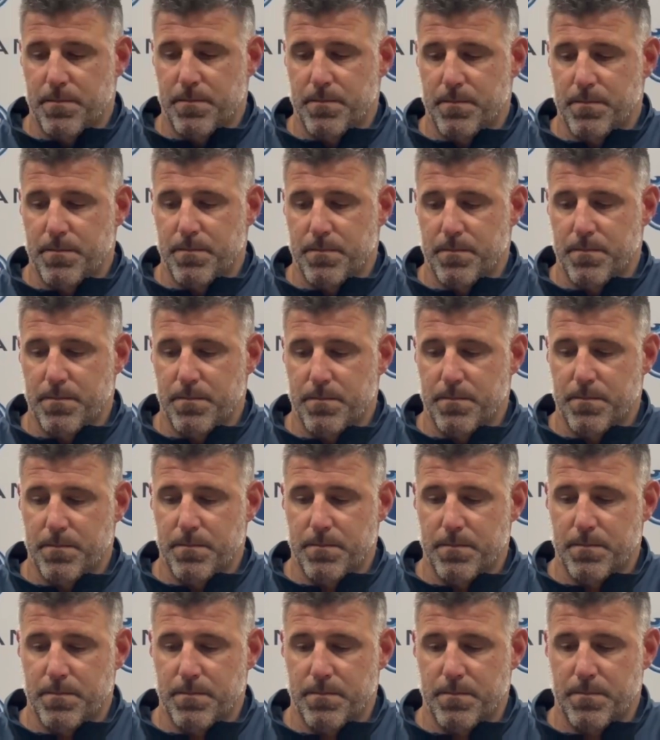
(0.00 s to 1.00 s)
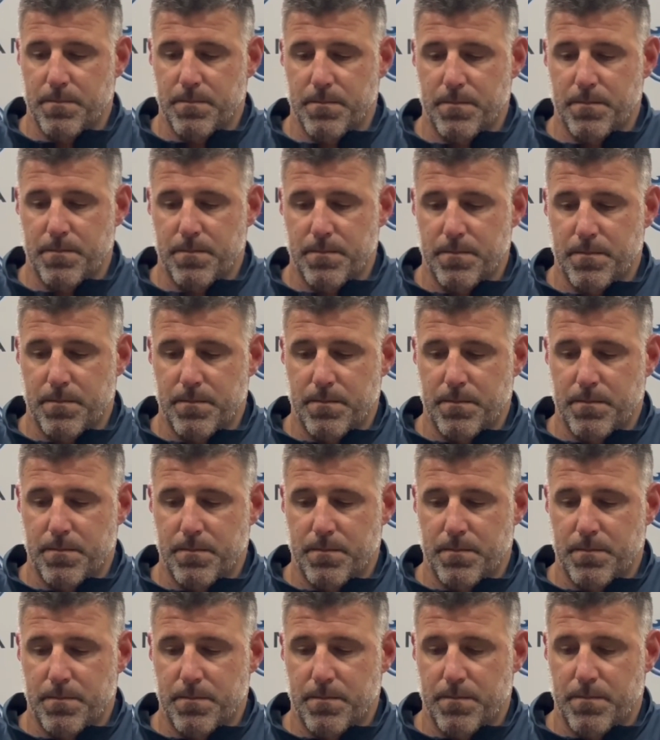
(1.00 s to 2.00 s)
comparison contrast with the league,
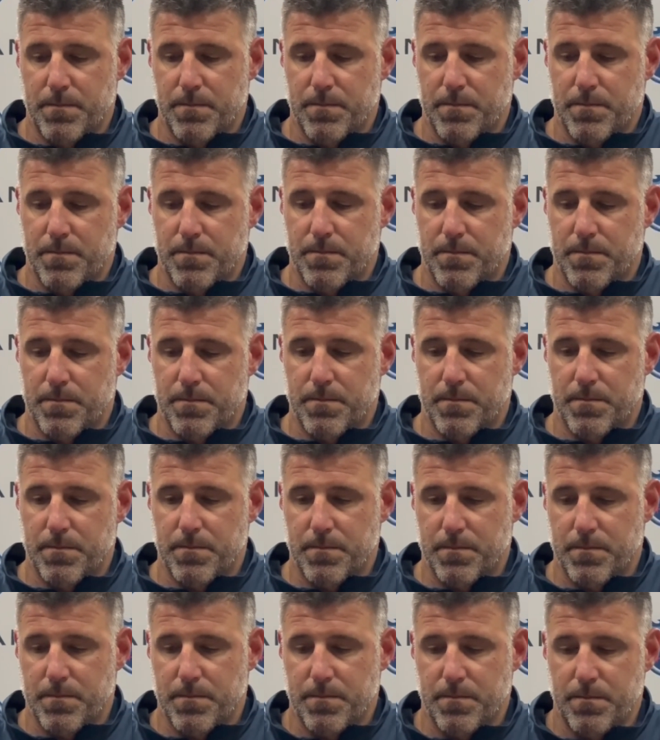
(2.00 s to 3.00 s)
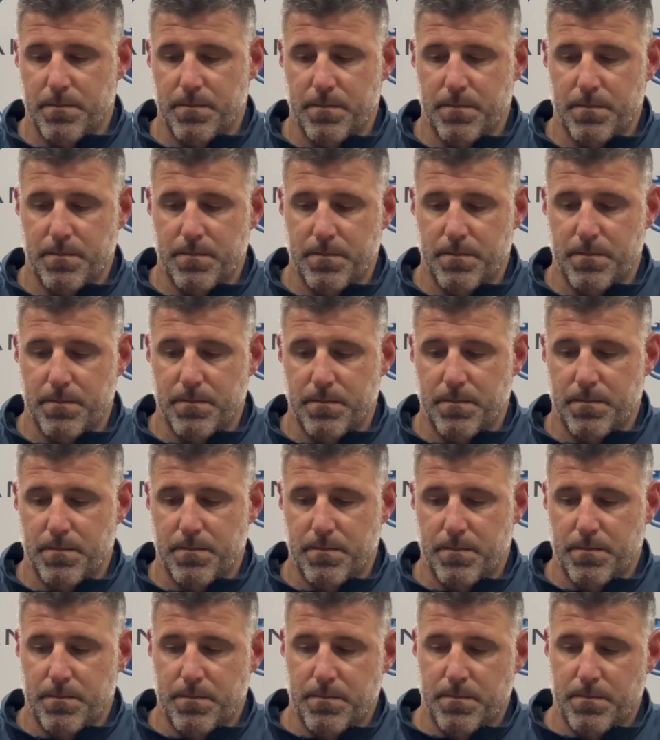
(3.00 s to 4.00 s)
or did you think he gave you a better chance in
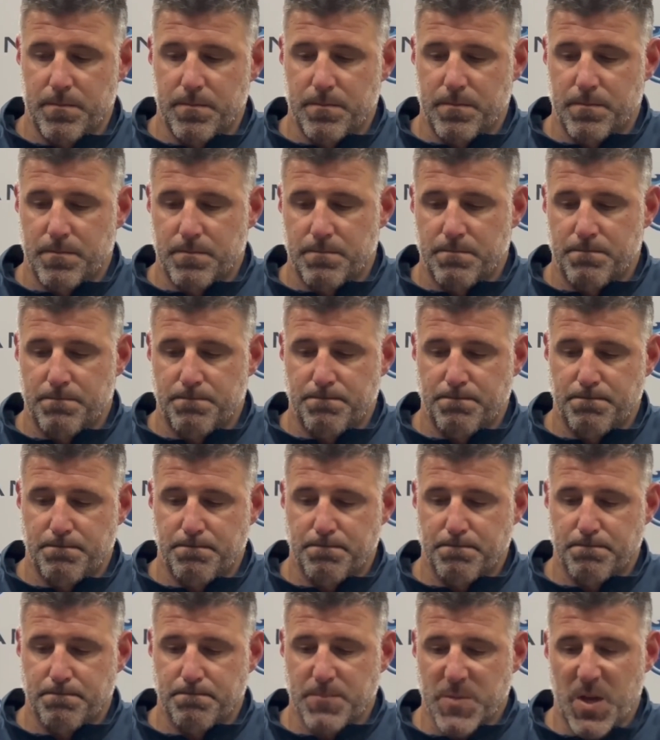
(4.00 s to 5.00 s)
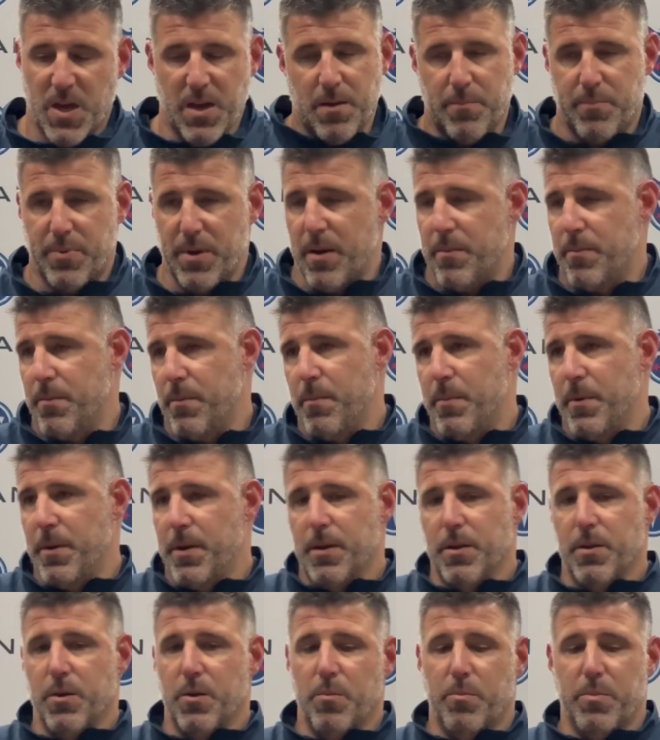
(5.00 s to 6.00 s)
this game tonight? Well, probably
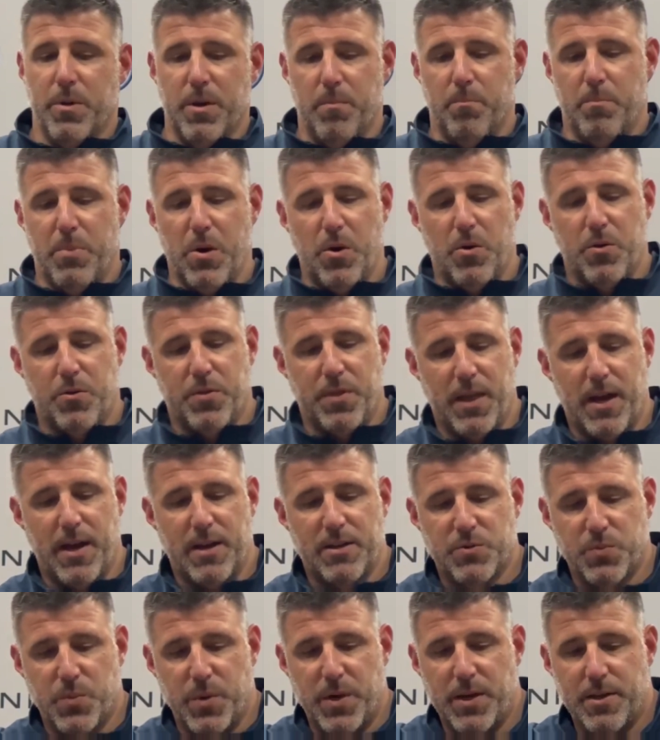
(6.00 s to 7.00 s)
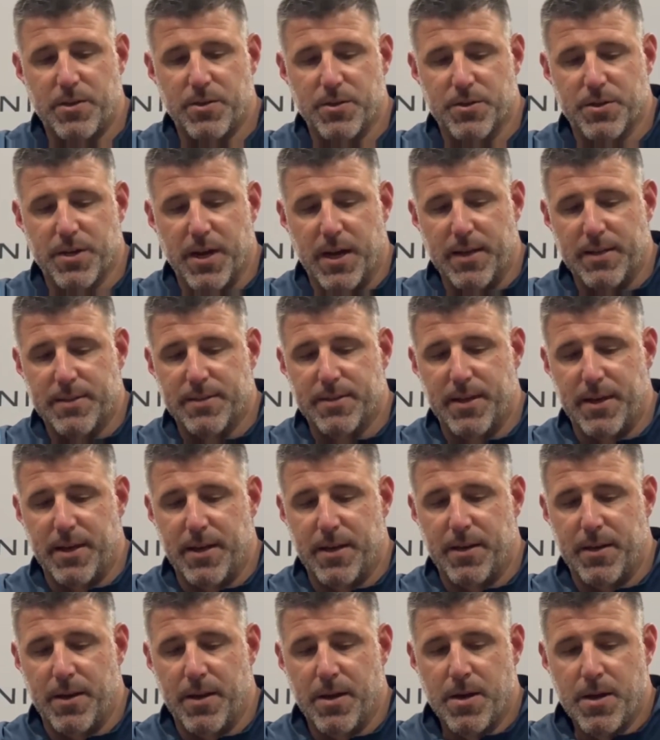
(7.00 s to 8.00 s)
a little bit of both last week, just kind of
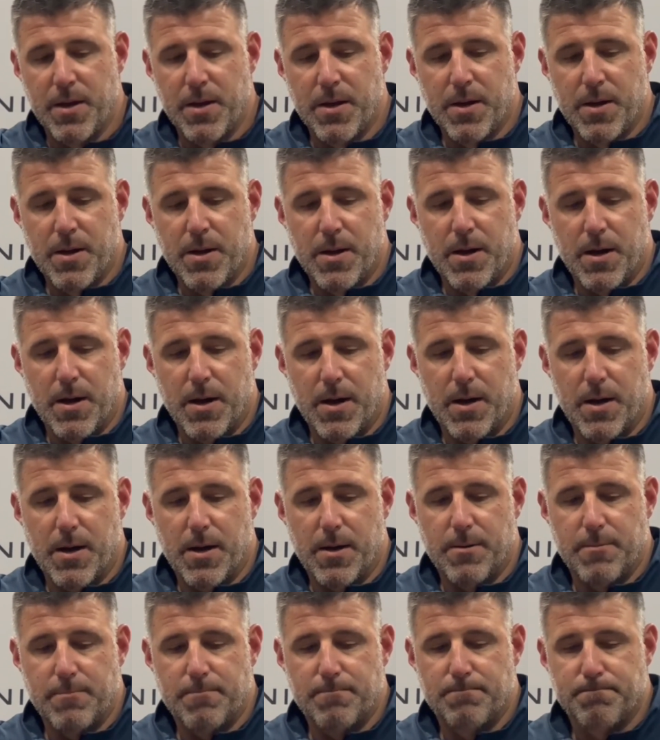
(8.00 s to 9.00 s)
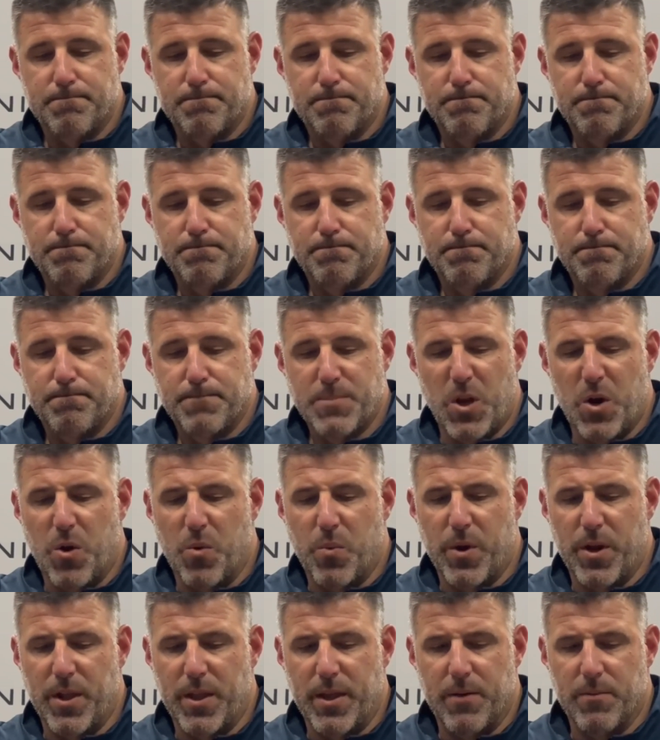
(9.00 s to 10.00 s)
seeing, um, you know,
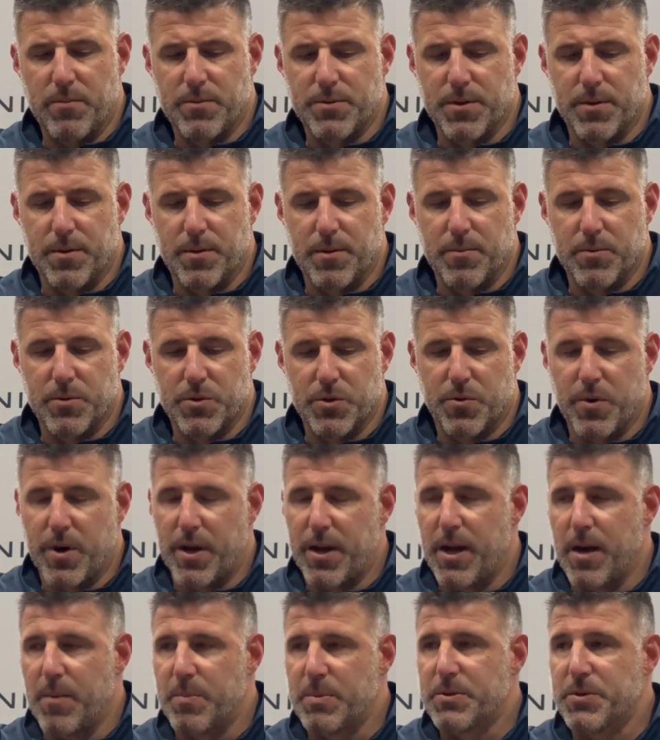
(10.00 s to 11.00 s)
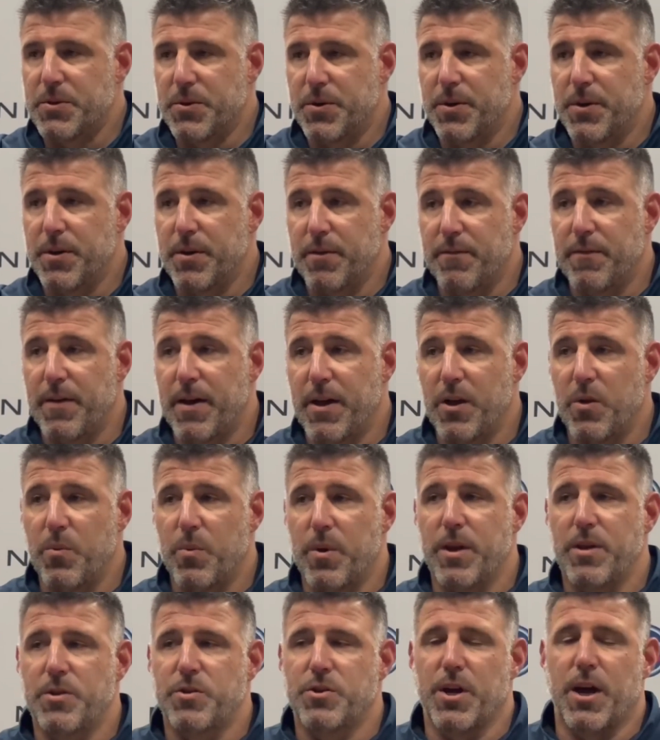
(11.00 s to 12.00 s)
really it was, a, it was a great opportunity to
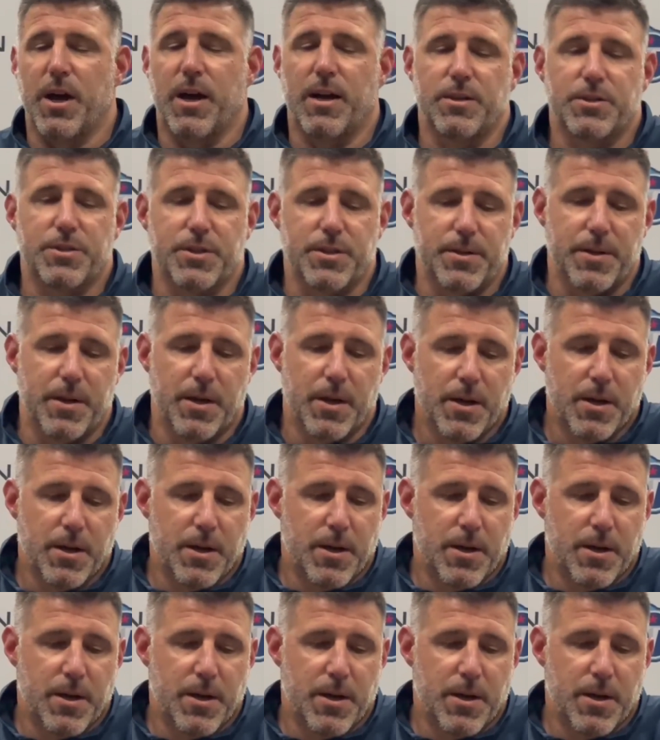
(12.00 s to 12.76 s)
evaluate Josh, and,